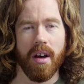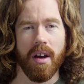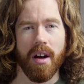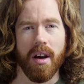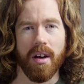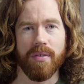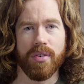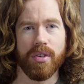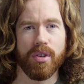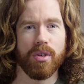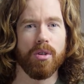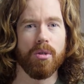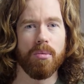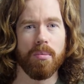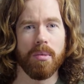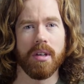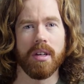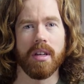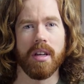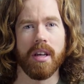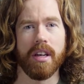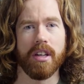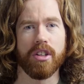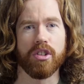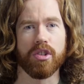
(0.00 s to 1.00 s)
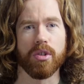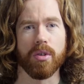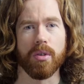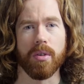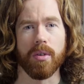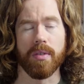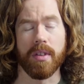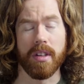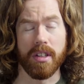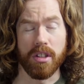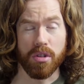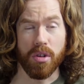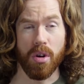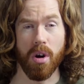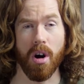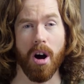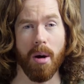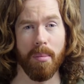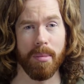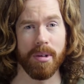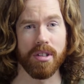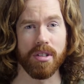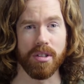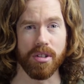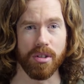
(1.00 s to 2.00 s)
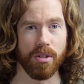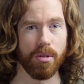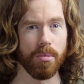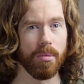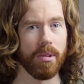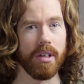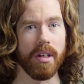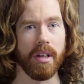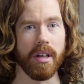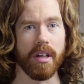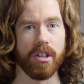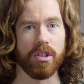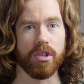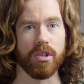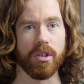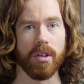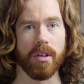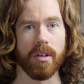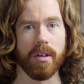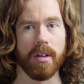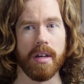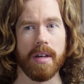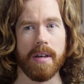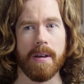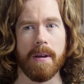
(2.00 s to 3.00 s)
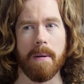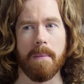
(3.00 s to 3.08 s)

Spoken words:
of human nature that is common to human nature,